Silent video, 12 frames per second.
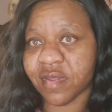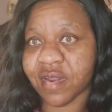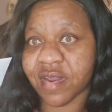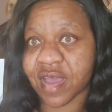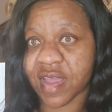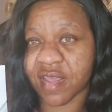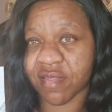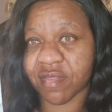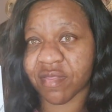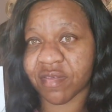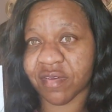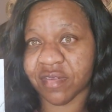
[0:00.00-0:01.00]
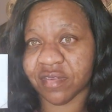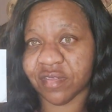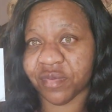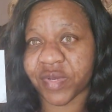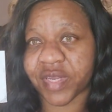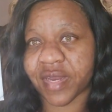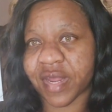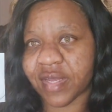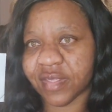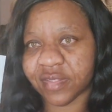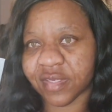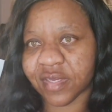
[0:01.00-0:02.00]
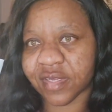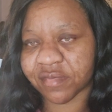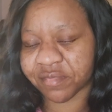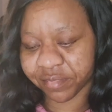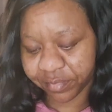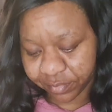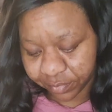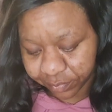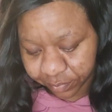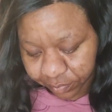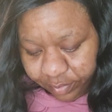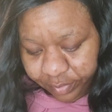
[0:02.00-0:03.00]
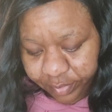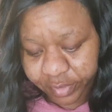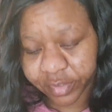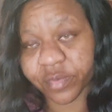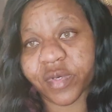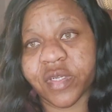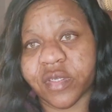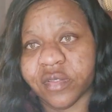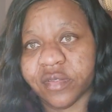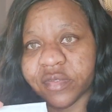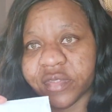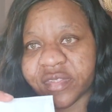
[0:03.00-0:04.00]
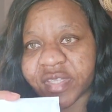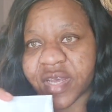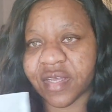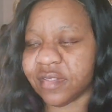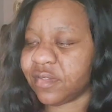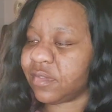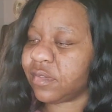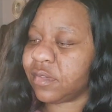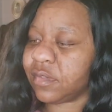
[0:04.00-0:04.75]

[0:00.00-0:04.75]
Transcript: 9th, 2019. This one says,